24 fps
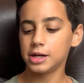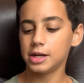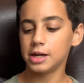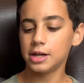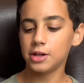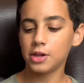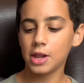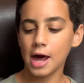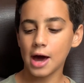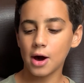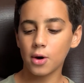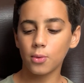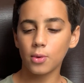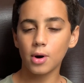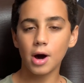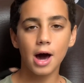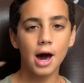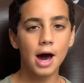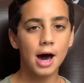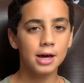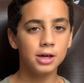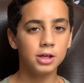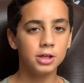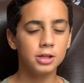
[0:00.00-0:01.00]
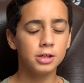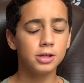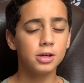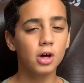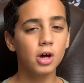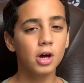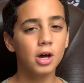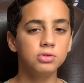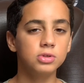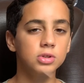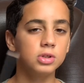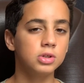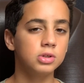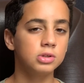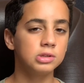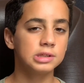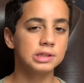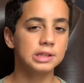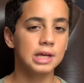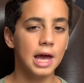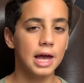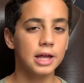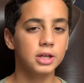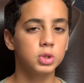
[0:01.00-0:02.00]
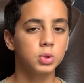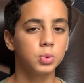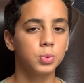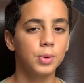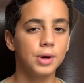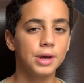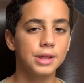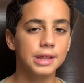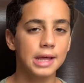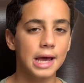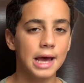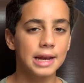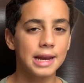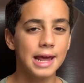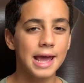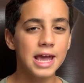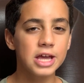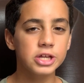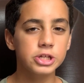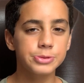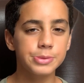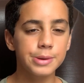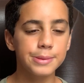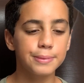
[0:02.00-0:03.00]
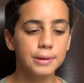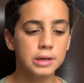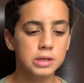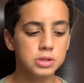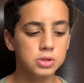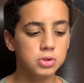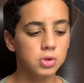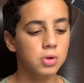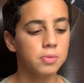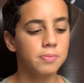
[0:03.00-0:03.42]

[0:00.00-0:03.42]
Now I used to sketch with an HB pencil,